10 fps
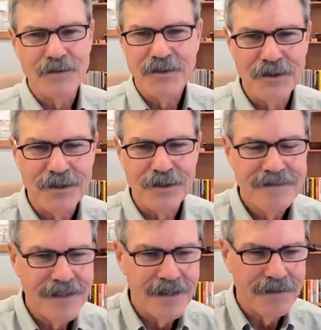sure.
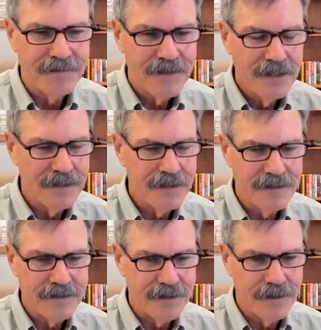Yeah,
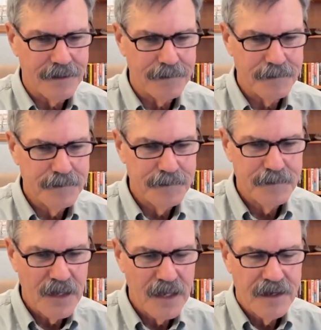it's um
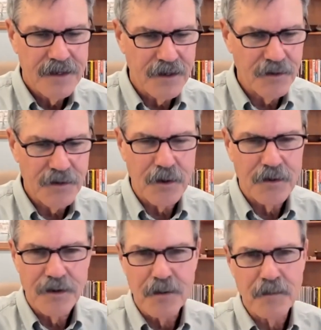you know, no,
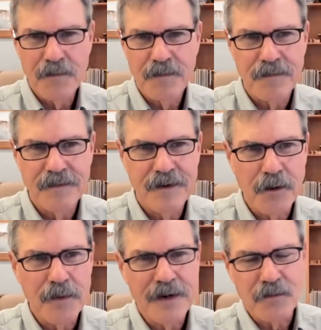no,
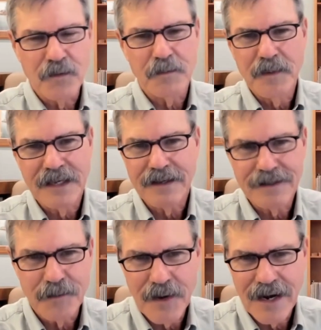nobody would
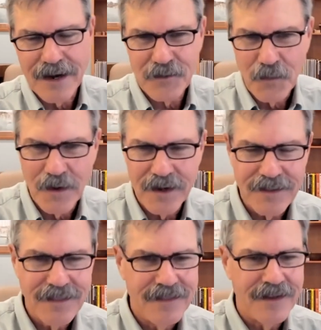pick the
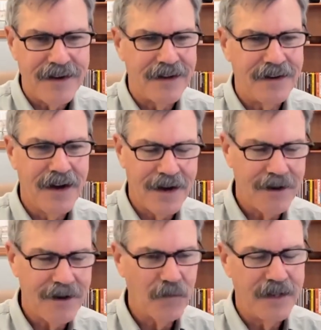pathway that
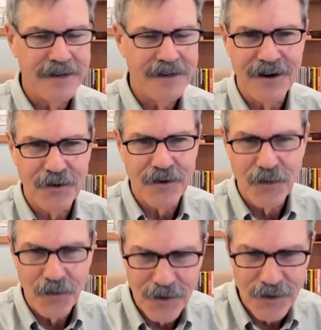I went down
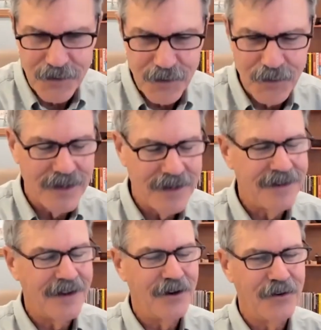or you went
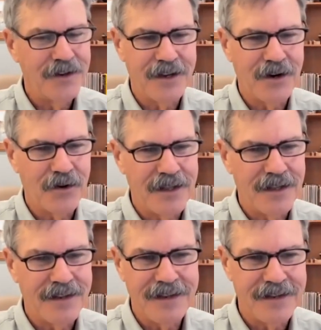down. You know,
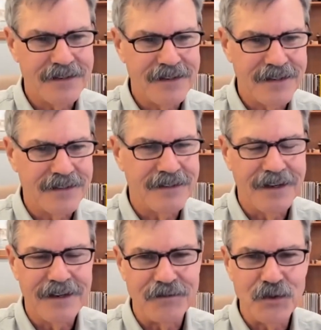it it it
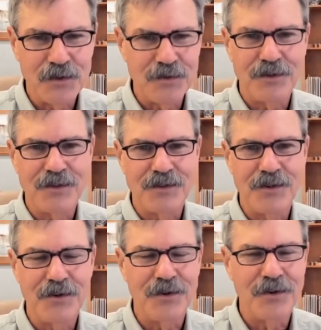kind of chooses
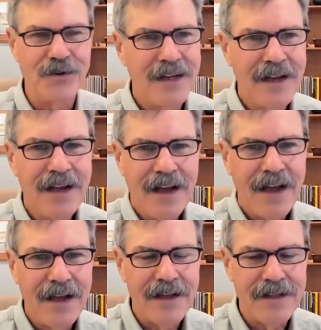you,
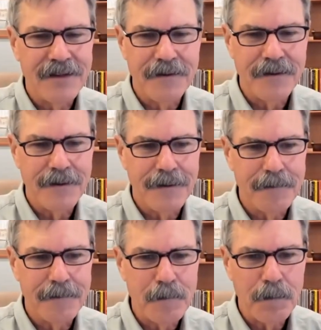and
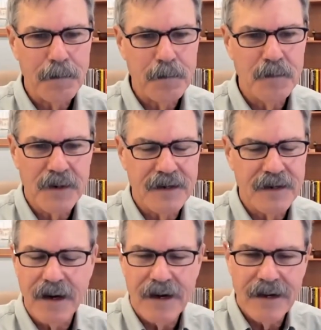um, but
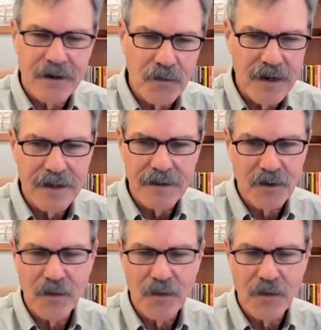I, in a way, I'm